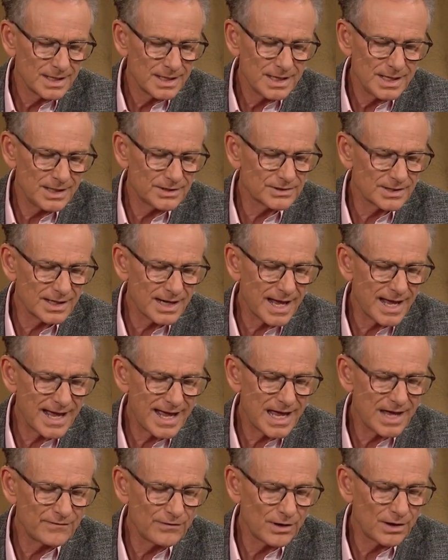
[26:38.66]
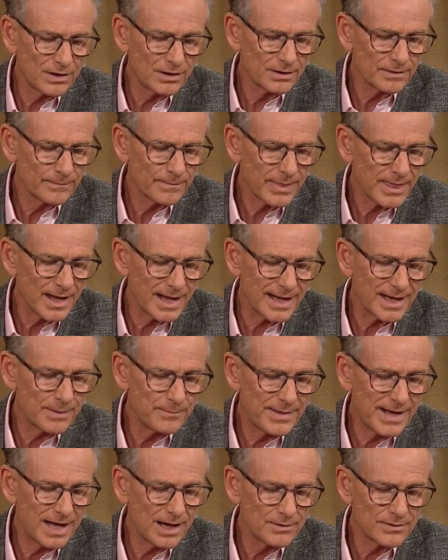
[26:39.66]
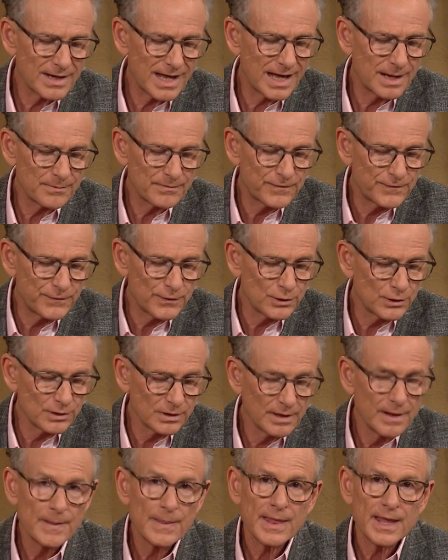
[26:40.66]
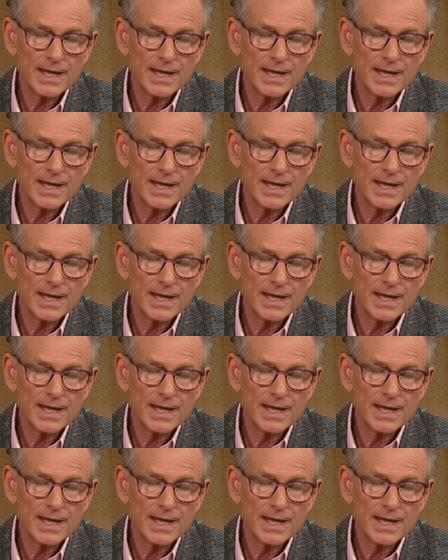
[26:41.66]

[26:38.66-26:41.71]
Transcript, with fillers: He said, I have all, I abound, I am full,